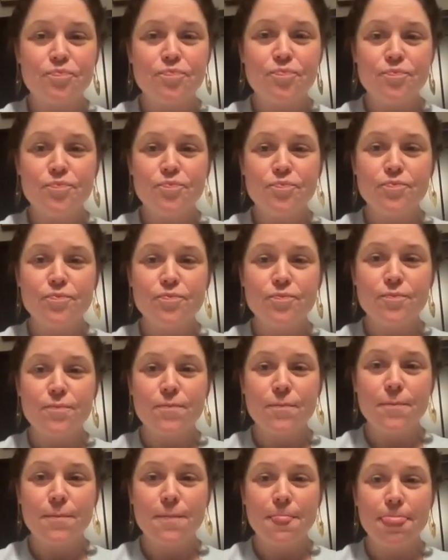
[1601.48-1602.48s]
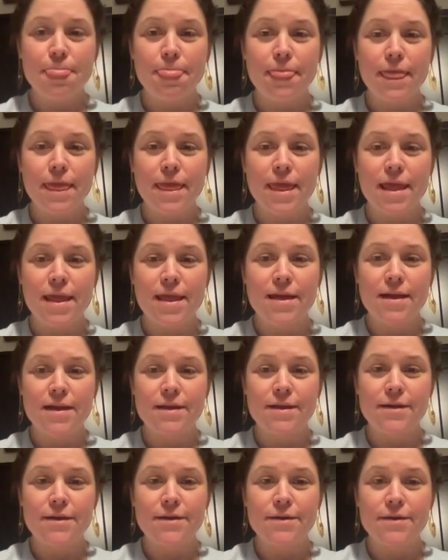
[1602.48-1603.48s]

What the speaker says: No words are spoken by the person on screen.